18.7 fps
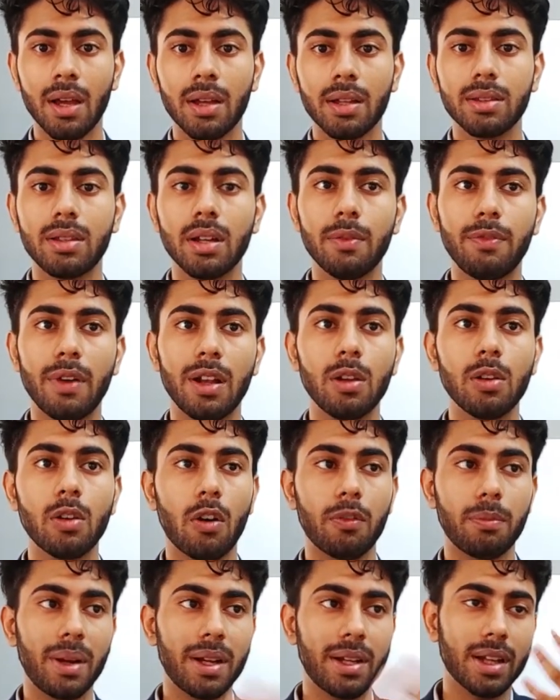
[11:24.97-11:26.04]
the value
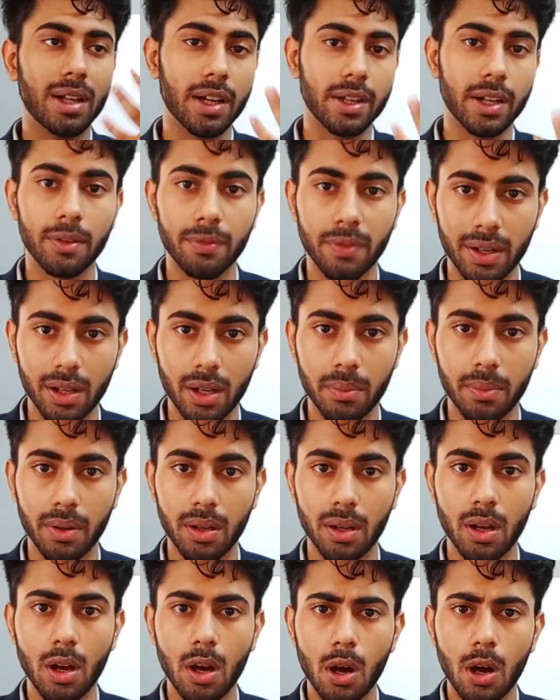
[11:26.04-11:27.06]
of my target variable,